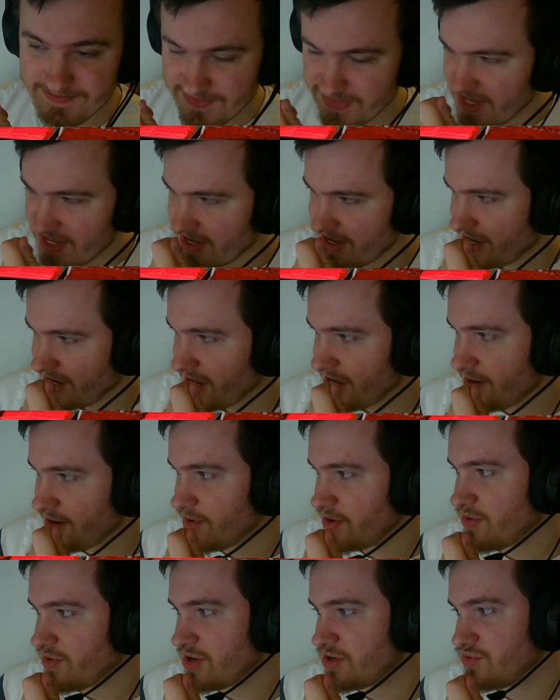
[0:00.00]
the academy
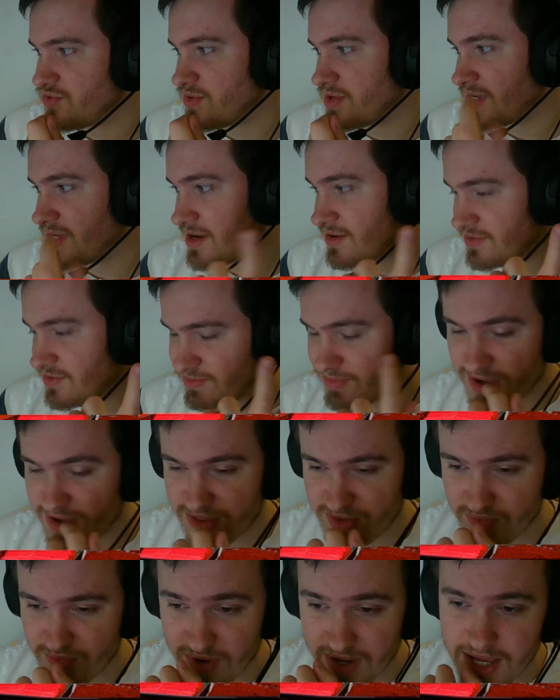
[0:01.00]
graduate that, by
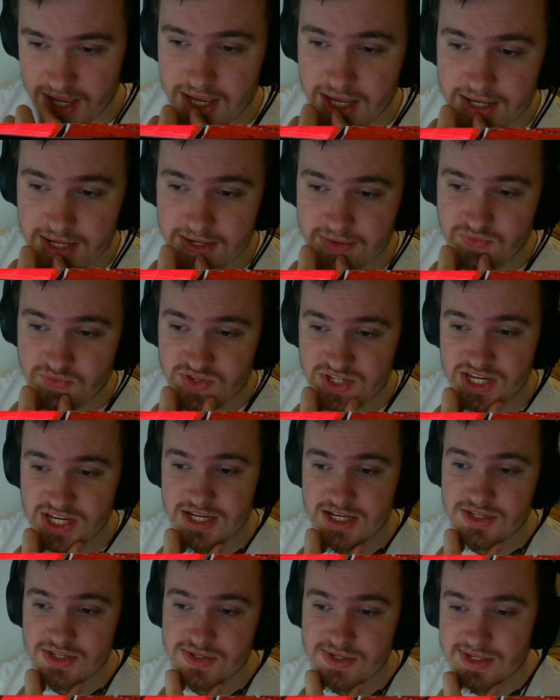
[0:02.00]
the way, I've seen
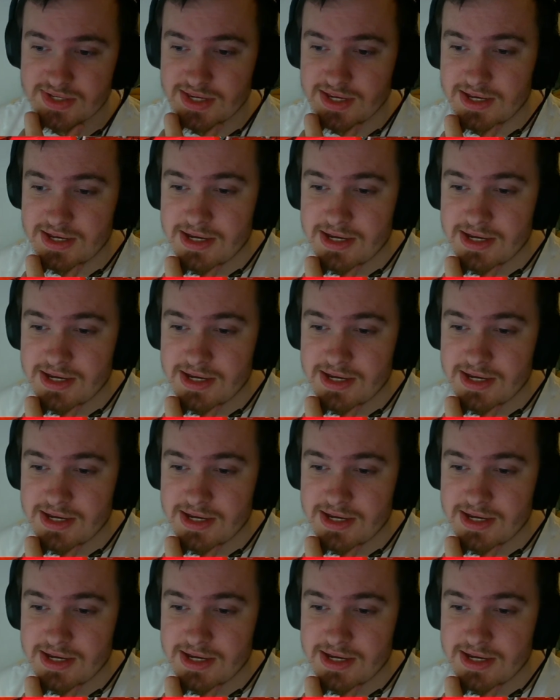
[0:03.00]
his